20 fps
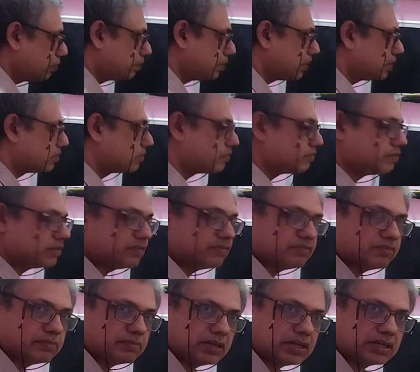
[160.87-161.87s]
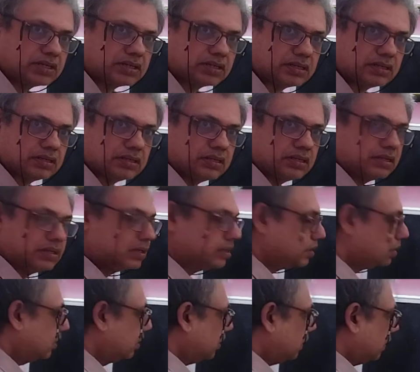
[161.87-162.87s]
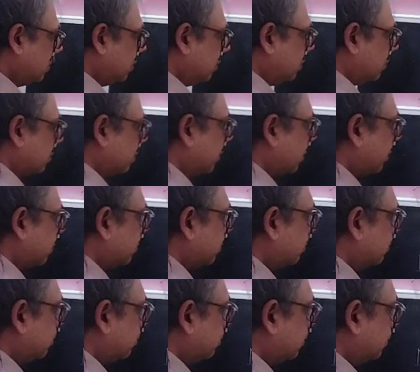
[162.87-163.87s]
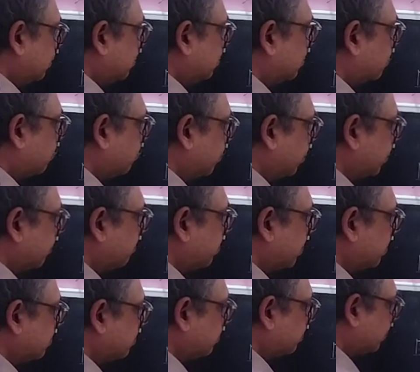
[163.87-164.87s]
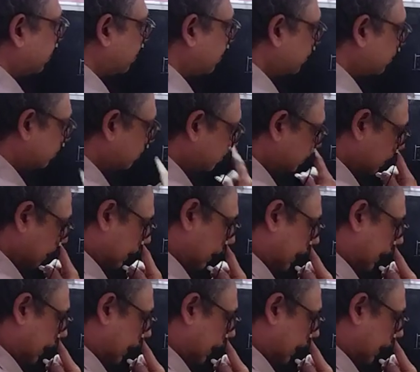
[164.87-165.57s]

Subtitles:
piece of information, then coding principle is,